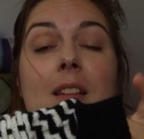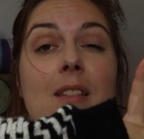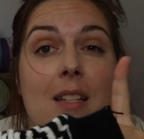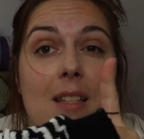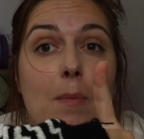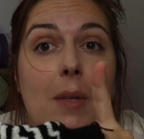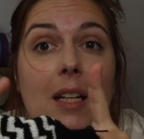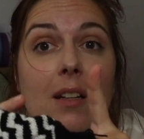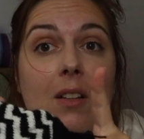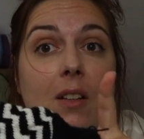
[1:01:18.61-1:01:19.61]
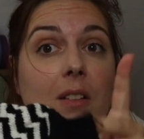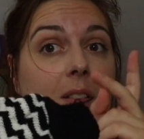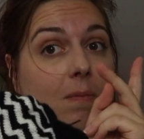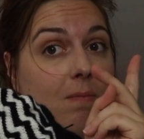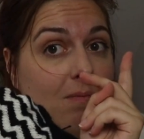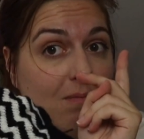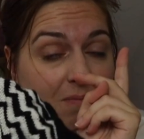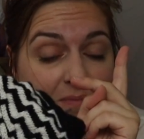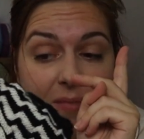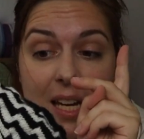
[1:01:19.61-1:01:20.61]
Knitting black yarn
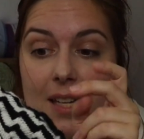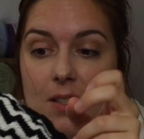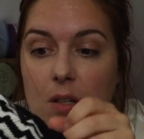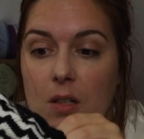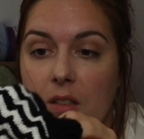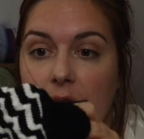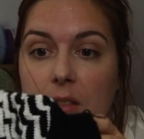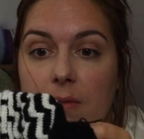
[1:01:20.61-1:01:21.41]
is hard.